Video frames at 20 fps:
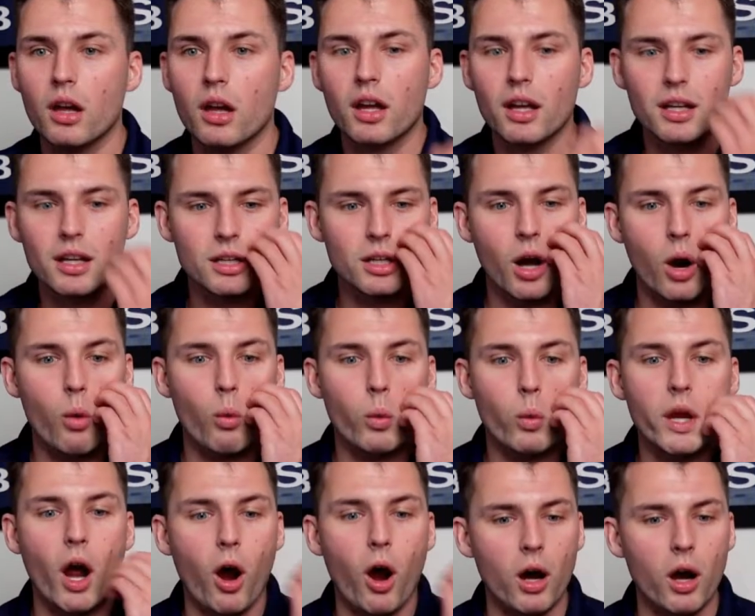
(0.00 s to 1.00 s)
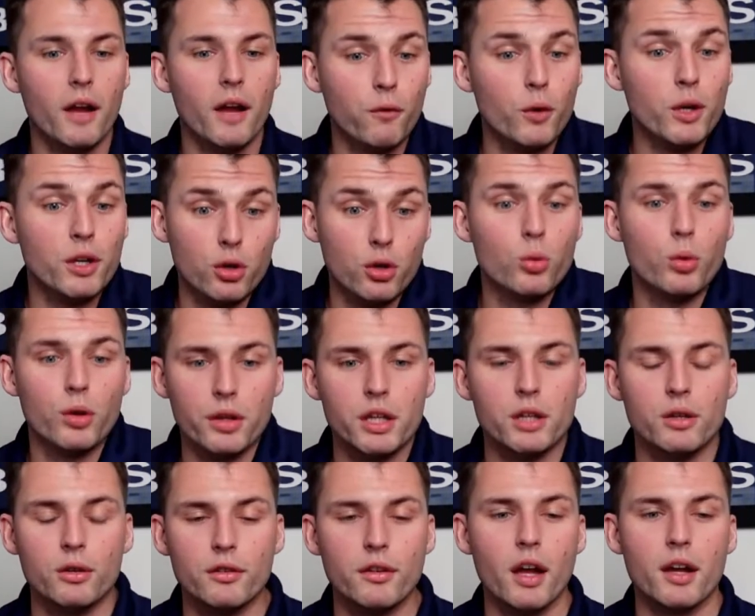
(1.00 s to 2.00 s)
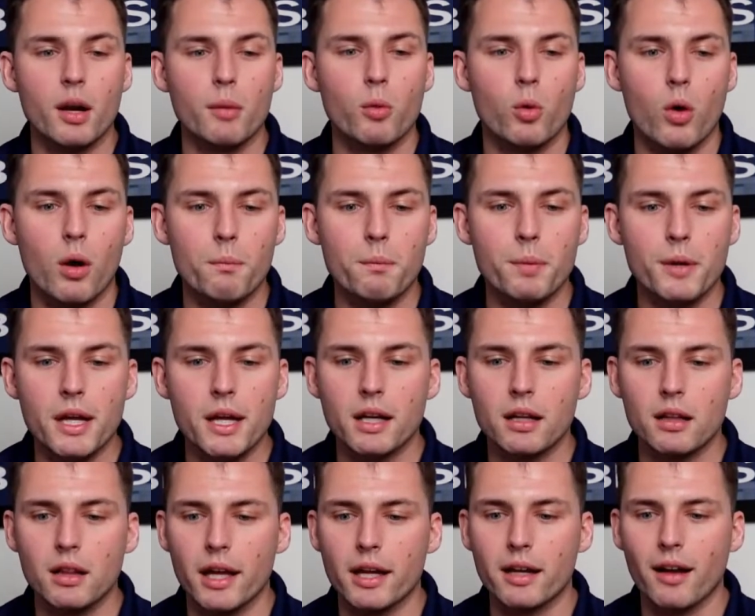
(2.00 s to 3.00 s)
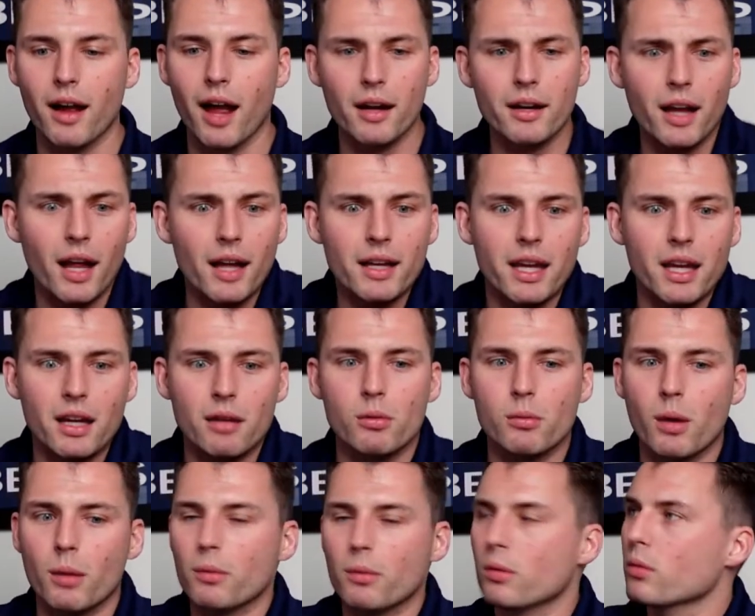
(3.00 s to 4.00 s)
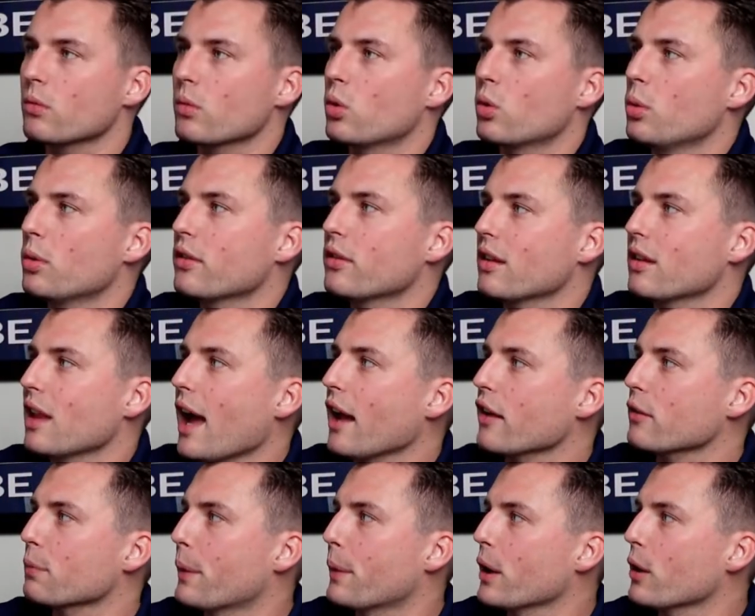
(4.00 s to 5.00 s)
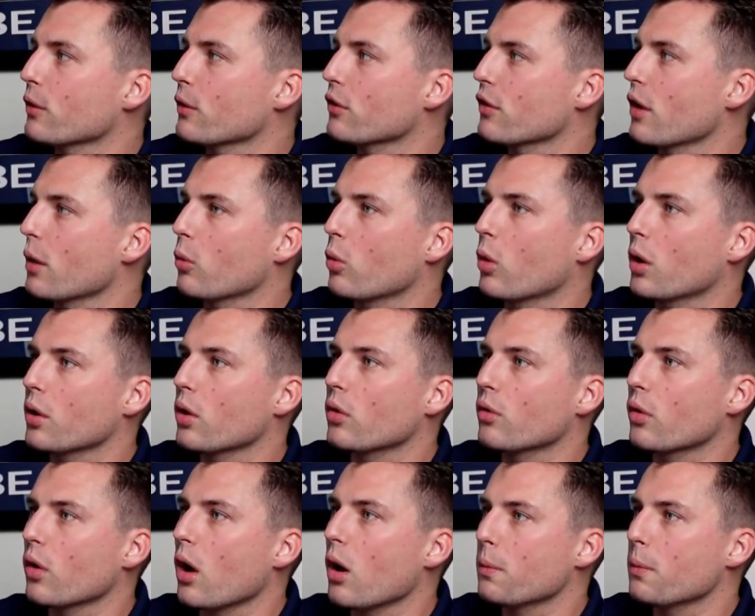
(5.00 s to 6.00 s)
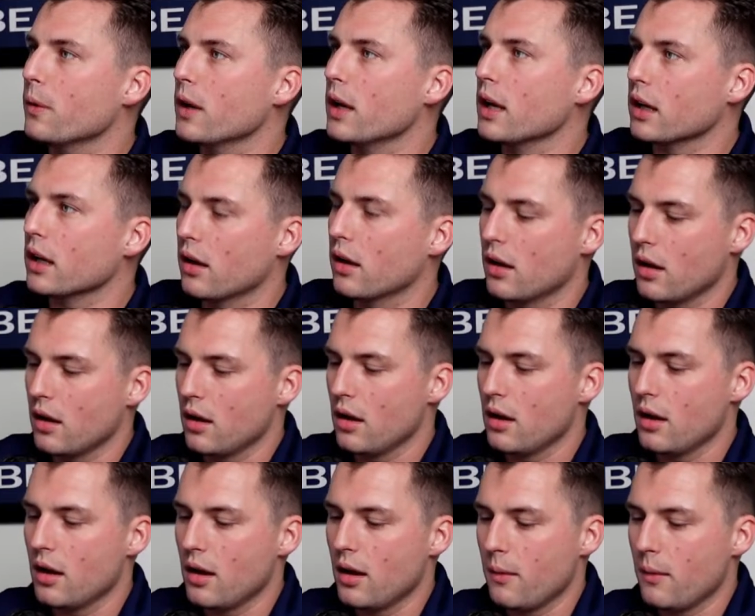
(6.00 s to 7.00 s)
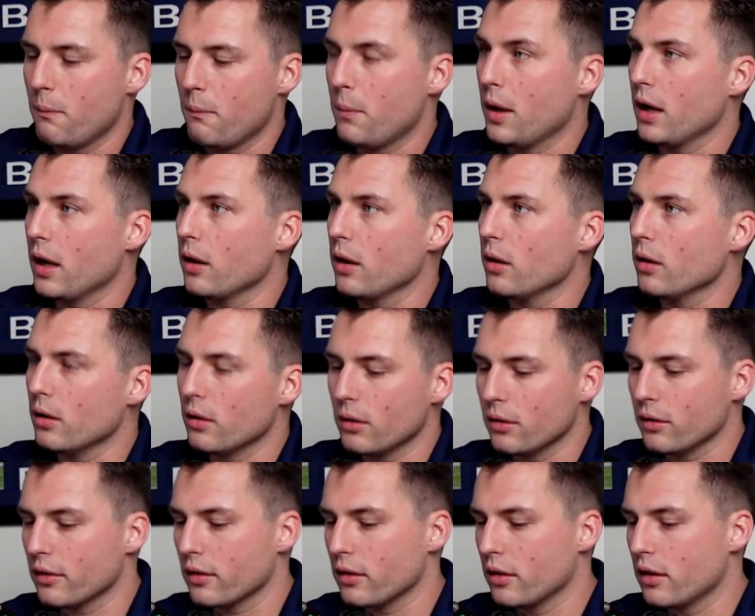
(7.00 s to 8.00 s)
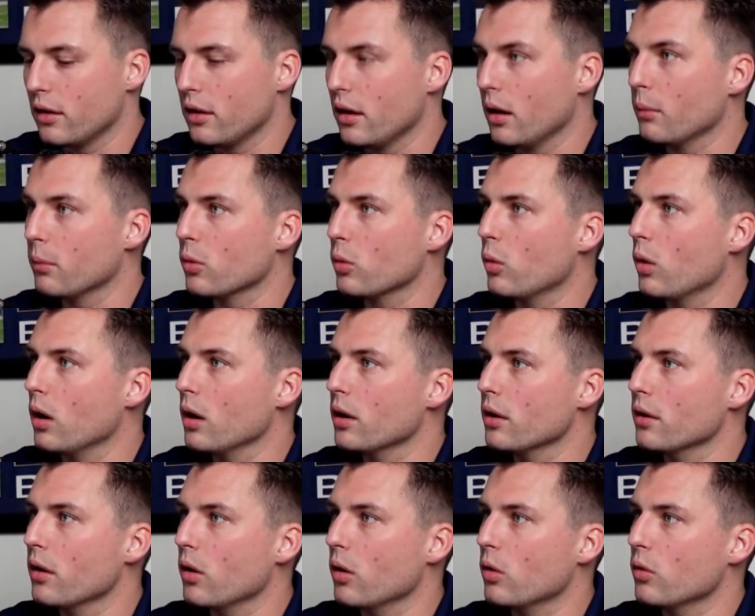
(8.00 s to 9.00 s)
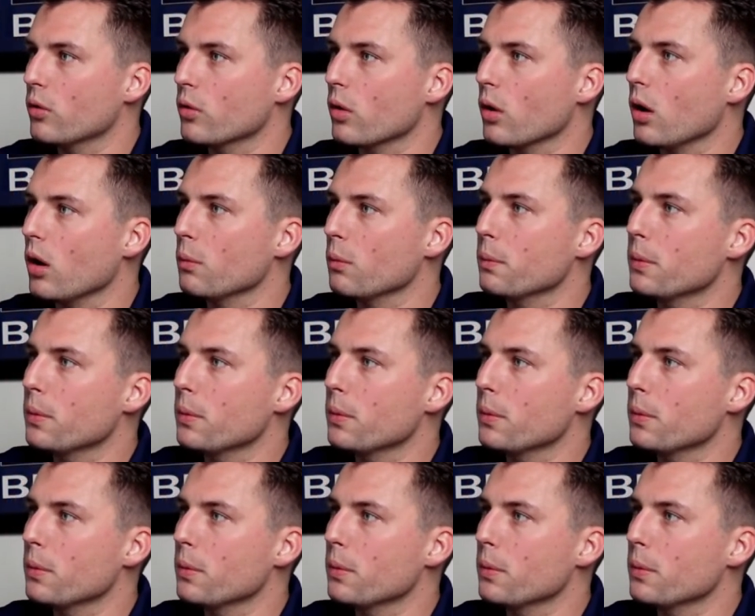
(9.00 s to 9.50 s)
you know, we are, if we do really use that number one pick, like I, I can't even remember who was the last Bears number one overall pick. Bears number one overall